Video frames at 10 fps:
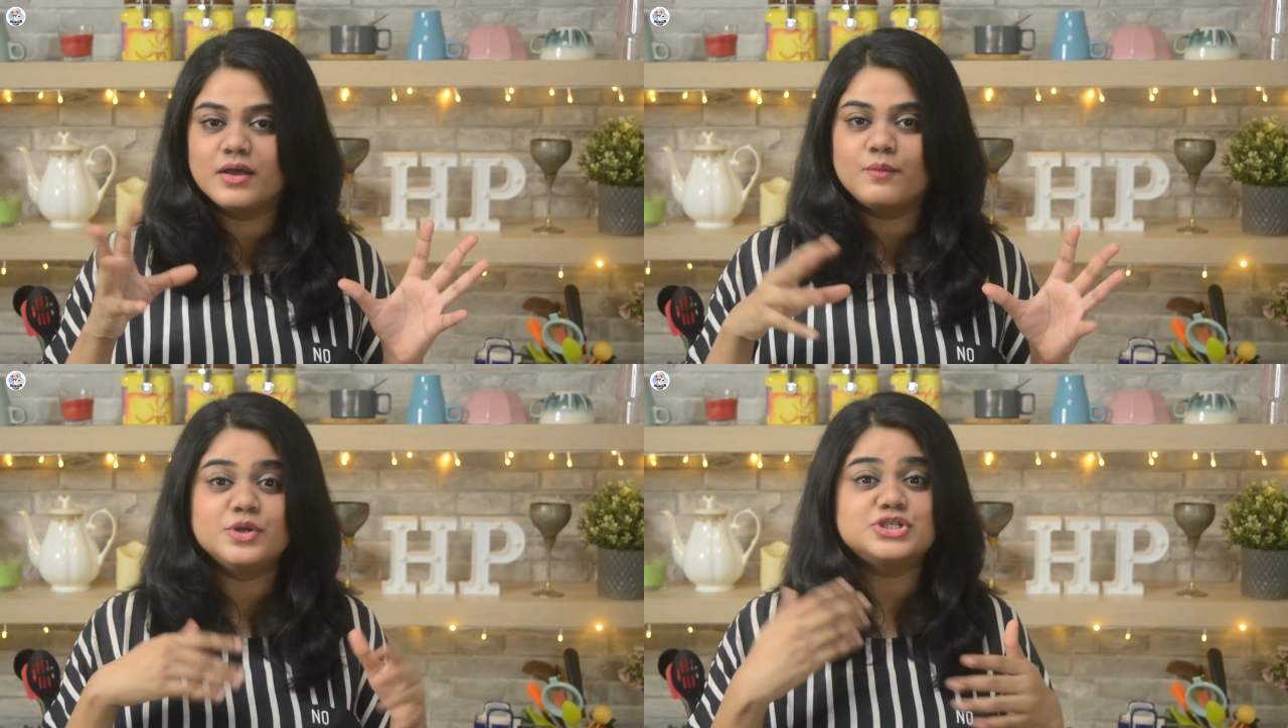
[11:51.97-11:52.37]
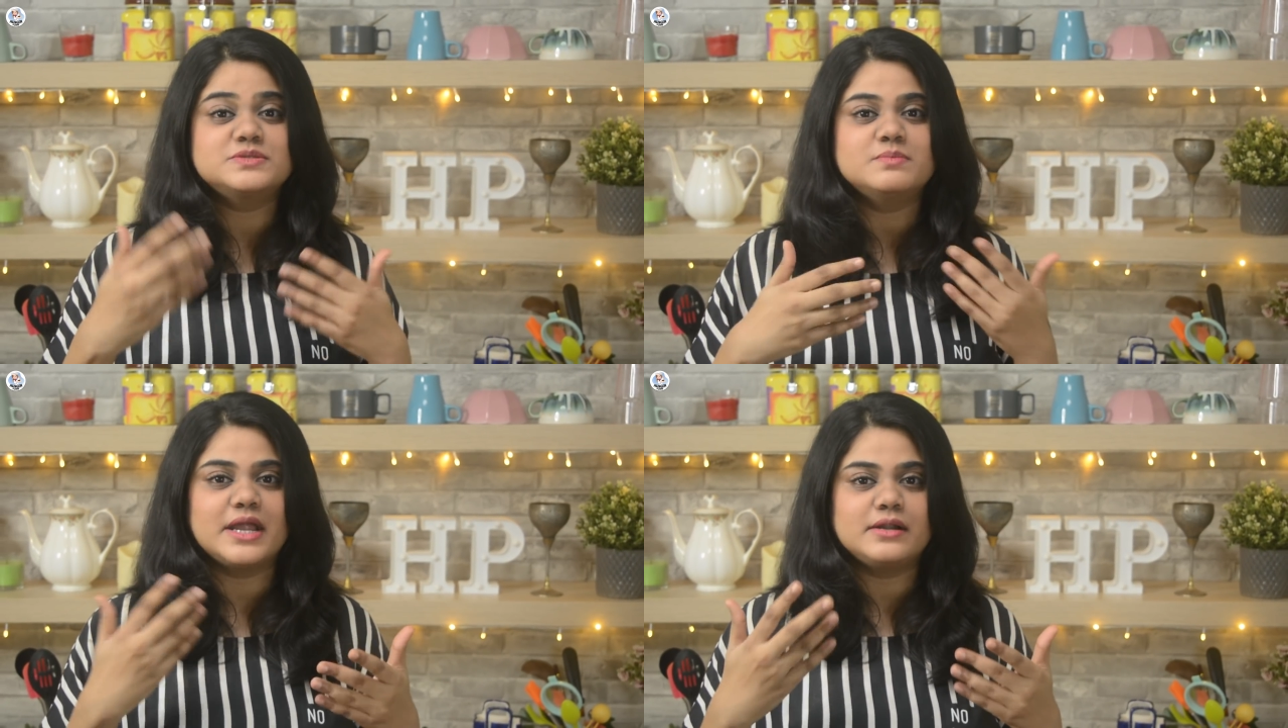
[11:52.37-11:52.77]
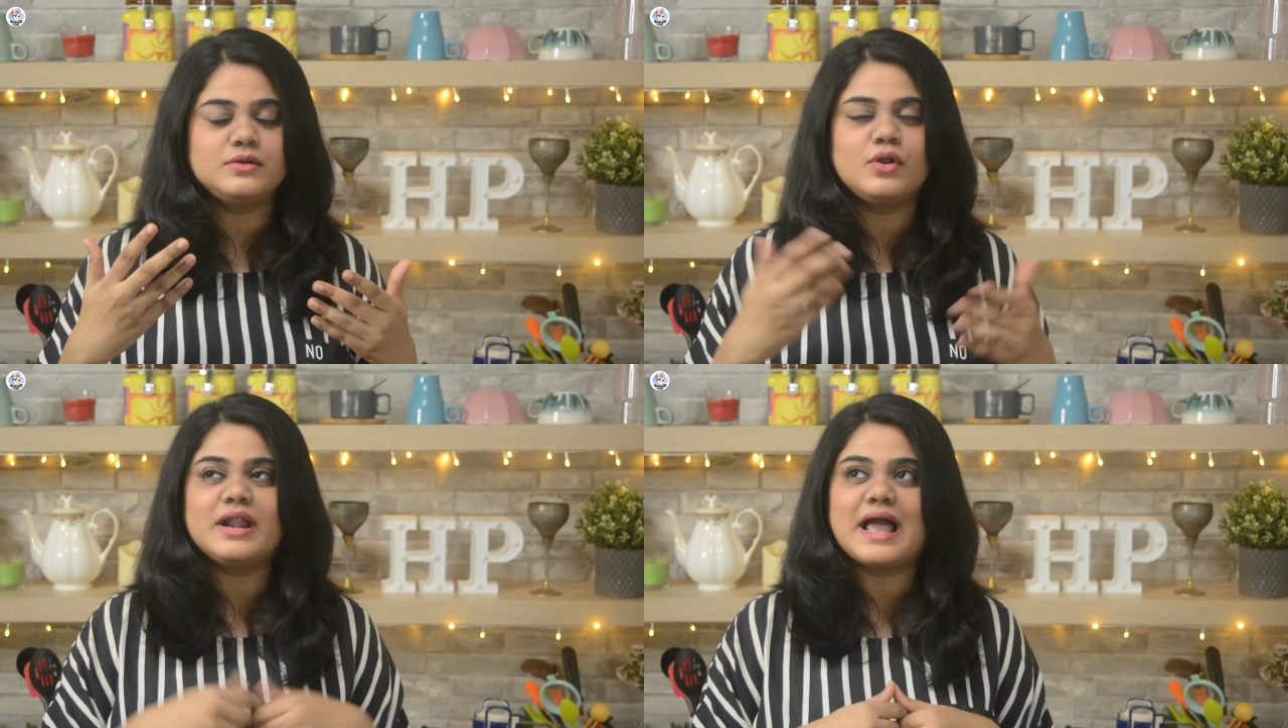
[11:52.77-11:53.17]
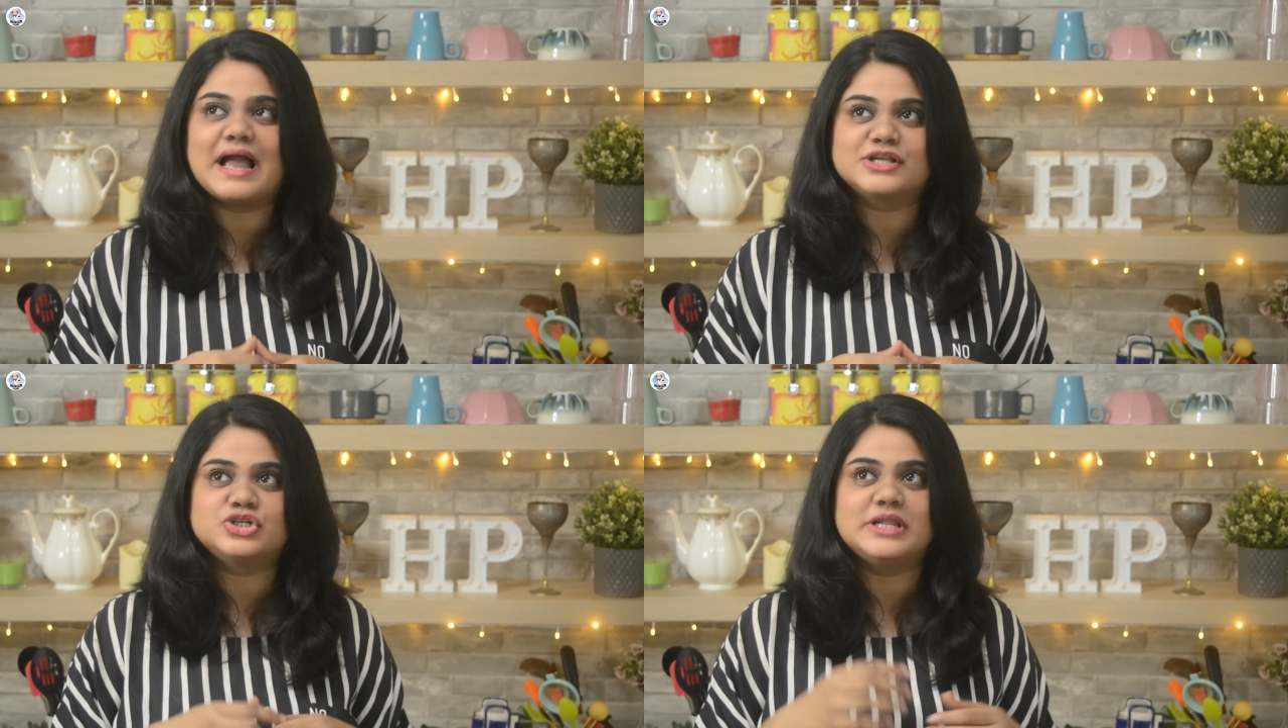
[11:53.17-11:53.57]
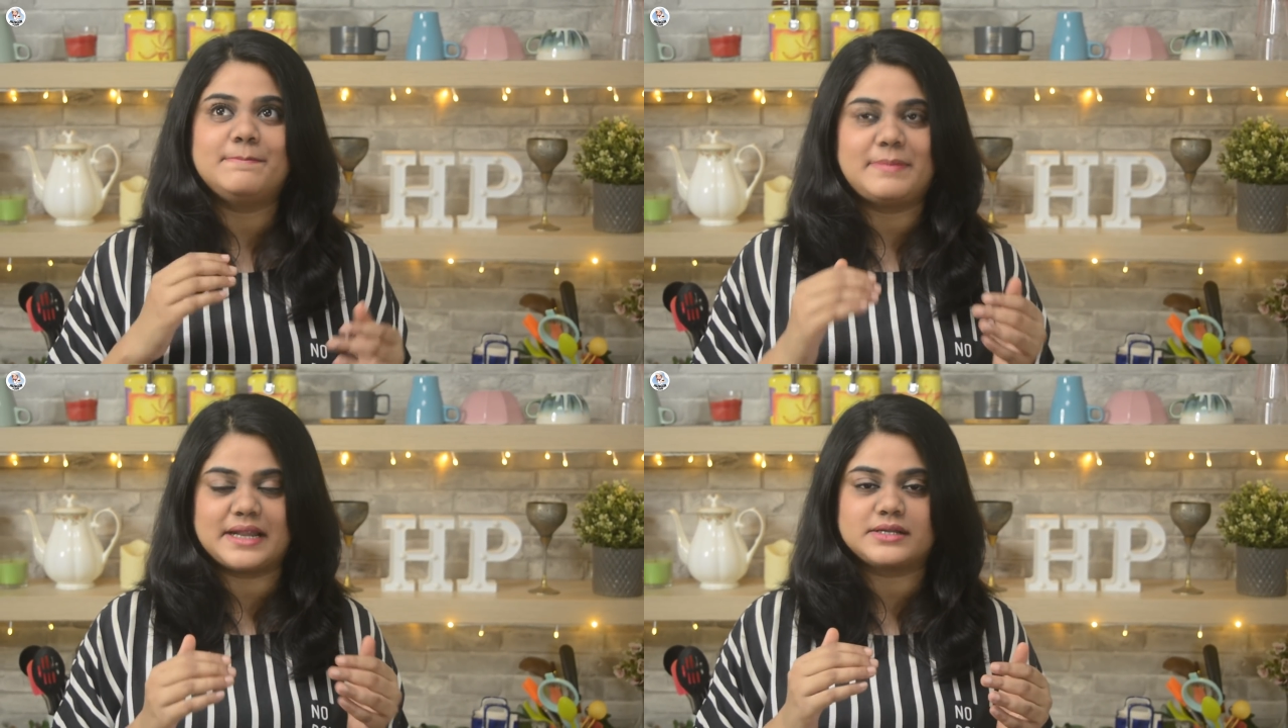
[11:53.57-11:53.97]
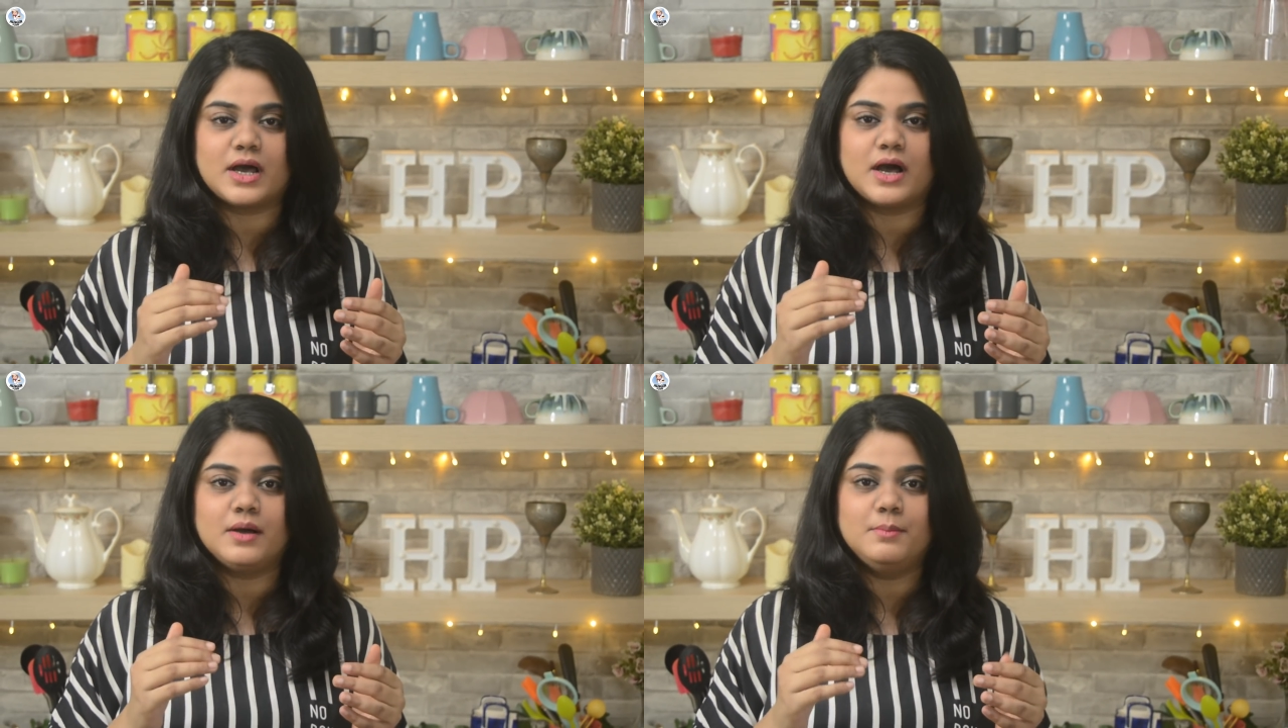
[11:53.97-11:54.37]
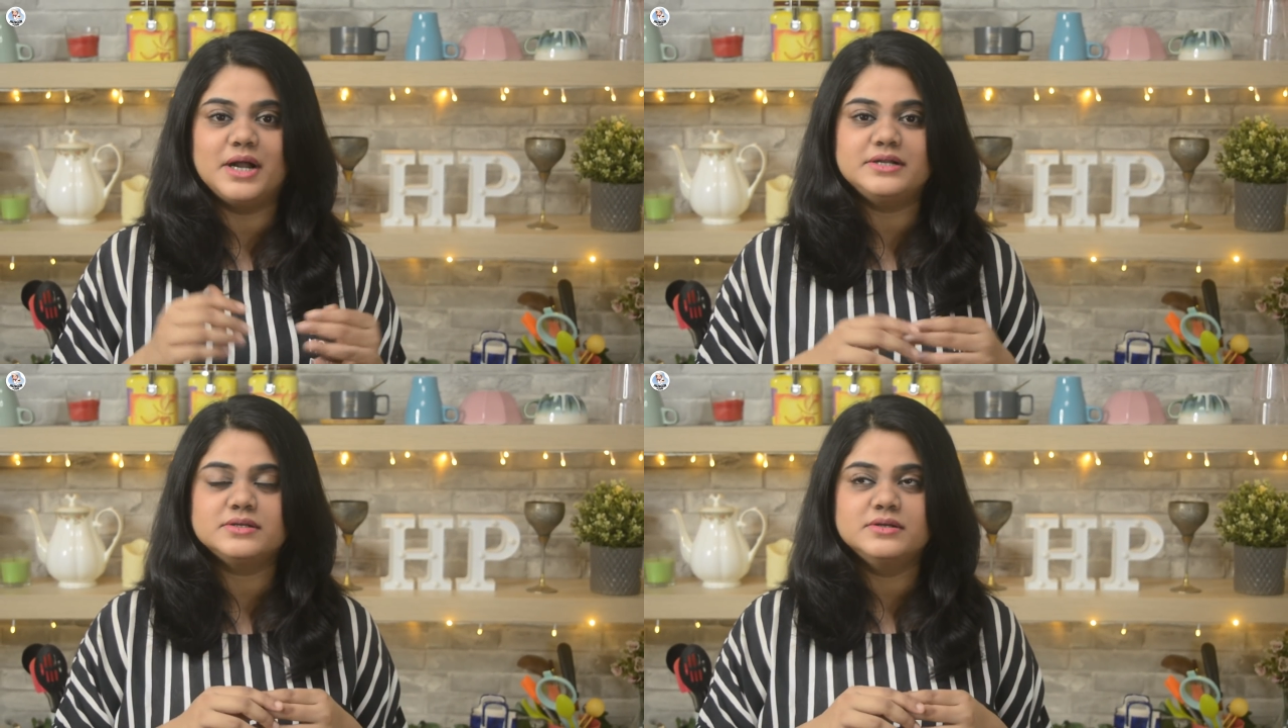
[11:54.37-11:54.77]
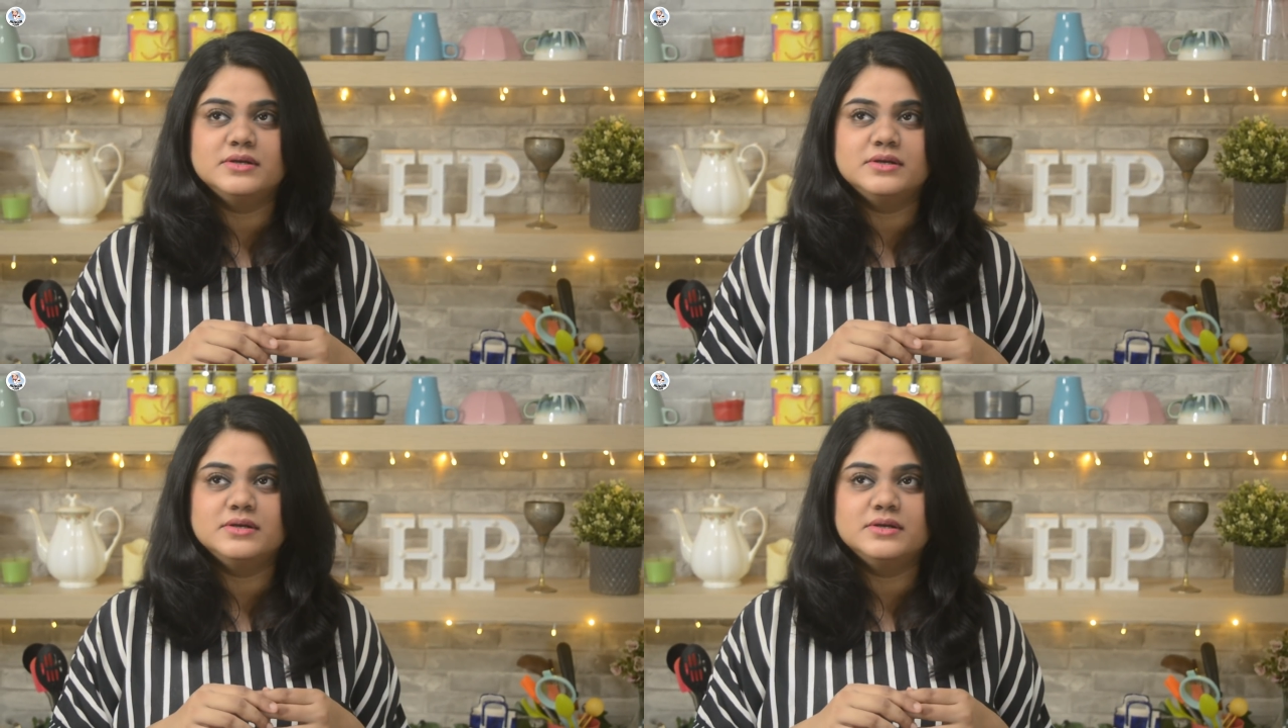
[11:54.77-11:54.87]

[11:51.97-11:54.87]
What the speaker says: which is made not actually petha, but